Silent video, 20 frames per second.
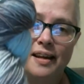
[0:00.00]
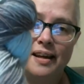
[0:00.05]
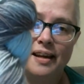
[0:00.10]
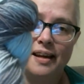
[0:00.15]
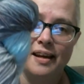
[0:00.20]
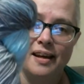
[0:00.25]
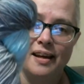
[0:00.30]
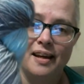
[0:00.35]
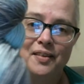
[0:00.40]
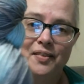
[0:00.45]

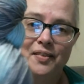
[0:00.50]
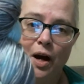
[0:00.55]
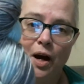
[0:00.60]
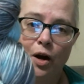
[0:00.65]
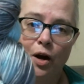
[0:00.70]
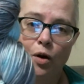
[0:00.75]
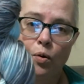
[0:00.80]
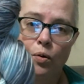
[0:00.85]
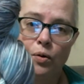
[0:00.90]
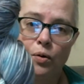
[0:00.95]
Isn't
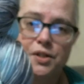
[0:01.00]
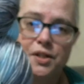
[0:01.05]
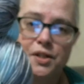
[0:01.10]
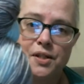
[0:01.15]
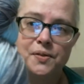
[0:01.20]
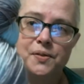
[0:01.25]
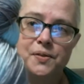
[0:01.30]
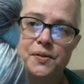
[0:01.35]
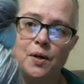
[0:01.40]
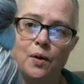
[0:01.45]
that
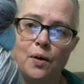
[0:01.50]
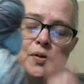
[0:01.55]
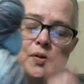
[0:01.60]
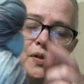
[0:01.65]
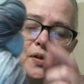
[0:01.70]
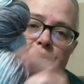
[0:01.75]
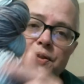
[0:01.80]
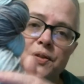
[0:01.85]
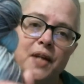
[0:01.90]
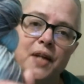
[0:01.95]
gorgeous? So
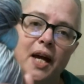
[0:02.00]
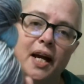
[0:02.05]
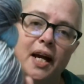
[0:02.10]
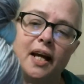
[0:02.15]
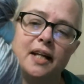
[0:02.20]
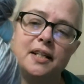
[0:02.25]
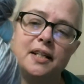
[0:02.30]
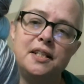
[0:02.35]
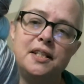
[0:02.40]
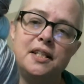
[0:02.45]
this is like
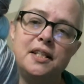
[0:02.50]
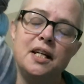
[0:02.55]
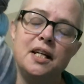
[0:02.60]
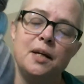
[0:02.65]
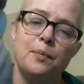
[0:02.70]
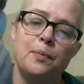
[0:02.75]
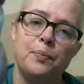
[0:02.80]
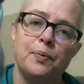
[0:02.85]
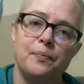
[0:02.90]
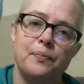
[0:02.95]
a
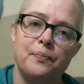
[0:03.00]
deep,